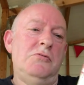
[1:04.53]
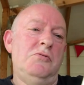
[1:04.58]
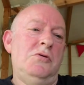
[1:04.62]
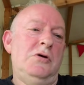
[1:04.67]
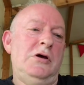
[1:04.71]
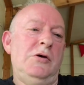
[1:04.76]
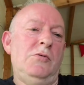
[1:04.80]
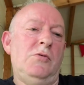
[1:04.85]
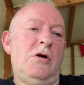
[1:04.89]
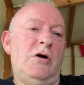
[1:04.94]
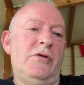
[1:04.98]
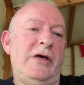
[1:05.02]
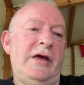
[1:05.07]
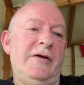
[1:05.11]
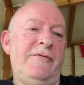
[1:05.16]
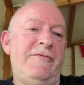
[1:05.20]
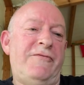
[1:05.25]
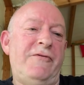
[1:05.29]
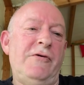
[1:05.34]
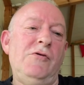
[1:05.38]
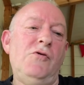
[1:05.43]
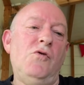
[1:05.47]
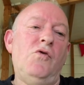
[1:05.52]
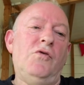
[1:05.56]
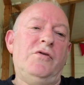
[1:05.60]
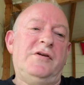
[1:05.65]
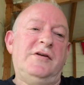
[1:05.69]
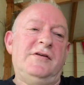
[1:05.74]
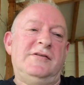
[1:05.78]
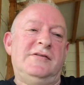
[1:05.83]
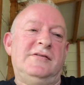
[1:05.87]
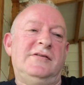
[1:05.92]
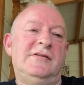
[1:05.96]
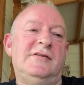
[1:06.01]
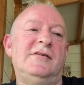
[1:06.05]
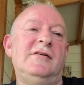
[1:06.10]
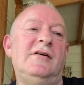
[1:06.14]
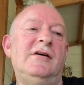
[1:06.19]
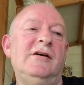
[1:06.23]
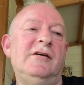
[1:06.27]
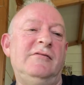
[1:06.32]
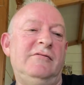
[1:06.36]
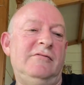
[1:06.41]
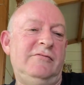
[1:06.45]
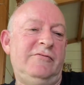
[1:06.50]
Who are they? Fruit Orchard?
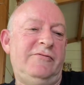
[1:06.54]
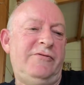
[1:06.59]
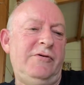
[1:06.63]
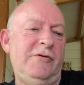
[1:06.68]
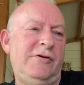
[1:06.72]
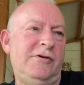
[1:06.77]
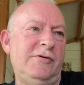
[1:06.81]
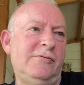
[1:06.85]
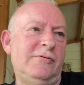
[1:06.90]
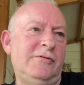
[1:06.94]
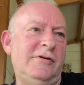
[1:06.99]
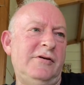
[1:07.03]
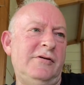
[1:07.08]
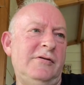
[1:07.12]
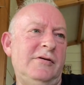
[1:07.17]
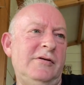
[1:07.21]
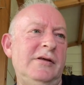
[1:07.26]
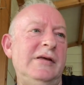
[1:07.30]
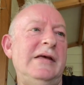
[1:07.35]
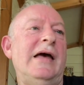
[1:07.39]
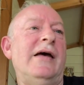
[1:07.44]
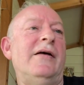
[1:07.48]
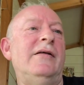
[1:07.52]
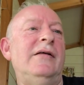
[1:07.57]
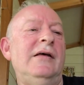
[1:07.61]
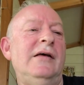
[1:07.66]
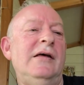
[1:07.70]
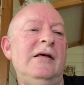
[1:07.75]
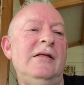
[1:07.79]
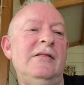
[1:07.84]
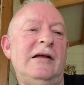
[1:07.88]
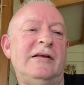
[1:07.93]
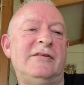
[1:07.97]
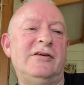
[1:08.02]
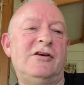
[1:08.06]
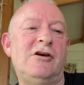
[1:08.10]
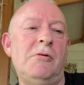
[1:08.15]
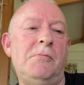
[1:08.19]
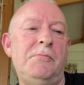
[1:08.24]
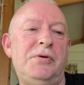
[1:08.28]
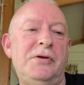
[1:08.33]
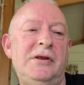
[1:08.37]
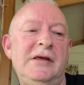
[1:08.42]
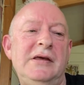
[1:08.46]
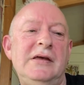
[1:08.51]
Yeah, that's the
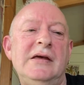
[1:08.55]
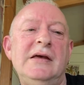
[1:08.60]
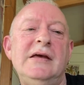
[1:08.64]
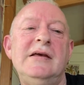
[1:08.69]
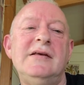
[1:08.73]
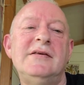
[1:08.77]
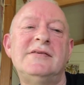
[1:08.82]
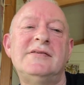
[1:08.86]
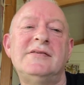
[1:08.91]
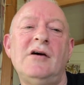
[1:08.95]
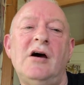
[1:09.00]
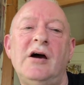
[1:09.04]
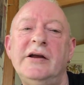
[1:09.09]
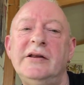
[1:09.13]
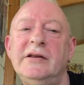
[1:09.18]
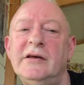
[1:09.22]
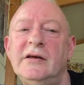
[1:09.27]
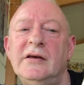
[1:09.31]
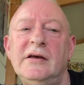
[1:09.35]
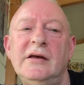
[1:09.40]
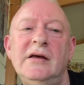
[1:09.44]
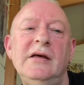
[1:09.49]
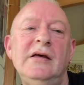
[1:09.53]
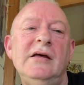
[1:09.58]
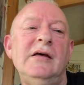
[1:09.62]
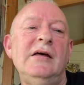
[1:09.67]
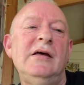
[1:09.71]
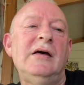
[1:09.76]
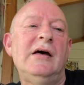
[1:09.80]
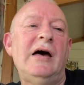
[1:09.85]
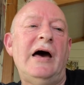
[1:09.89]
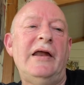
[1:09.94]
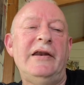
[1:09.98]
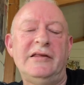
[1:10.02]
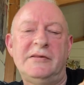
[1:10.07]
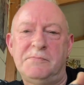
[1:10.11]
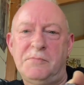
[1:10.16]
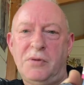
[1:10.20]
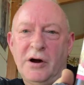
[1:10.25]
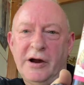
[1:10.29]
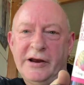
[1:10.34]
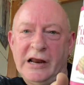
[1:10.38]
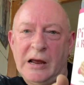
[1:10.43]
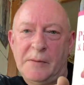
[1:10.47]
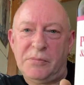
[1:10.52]
company. It is cider, and it's
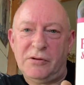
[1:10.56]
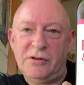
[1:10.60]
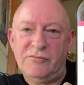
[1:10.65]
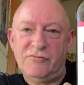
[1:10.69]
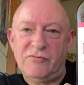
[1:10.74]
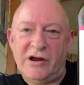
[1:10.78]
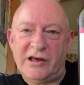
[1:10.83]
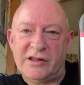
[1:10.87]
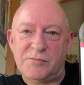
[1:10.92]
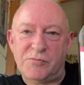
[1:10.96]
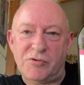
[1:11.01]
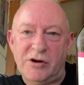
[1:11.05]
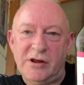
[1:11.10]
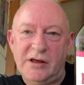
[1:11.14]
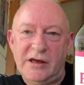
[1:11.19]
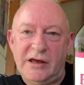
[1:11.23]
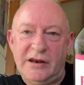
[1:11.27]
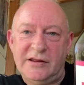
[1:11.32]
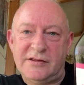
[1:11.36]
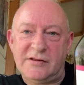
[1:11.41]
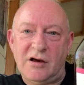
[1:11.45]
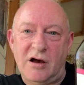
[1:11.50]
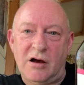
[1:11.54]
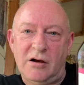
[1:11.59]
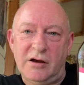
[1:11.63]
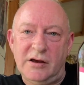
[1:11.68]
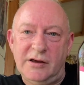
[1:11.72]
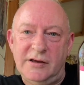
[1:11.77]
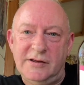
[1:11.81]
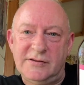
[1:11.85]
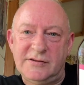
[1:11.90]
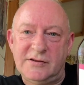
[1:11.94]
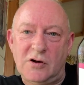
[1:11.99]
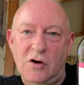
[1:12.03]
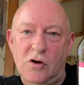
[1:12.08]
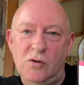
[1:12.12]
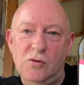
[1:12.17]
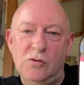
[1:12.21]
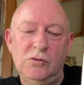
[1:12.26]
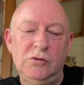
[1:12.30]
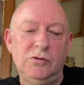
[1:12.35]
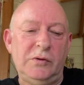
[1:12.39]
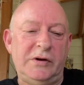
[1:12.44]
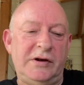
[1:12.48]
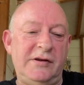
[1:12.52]
pineapple and raspberry, and it's ice
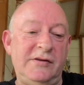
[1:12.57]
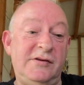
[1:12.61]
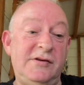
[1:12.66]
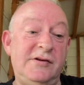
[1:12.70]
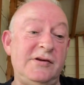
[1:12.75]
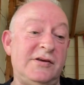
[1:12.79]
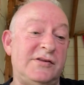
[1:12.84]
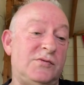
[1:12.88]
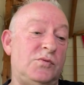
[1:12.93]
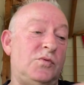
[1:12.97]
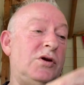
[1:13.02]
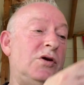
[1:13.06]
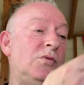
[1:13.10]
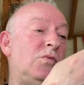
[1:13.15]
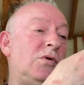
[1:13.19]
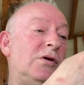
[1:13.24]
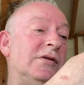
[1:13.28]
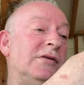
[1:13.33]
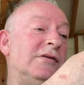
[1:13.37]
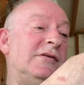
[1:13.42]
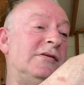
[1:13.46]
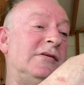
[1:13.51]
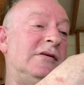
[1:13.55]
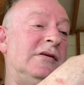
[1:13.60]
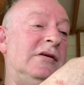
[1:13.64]
cold, which is just what I want.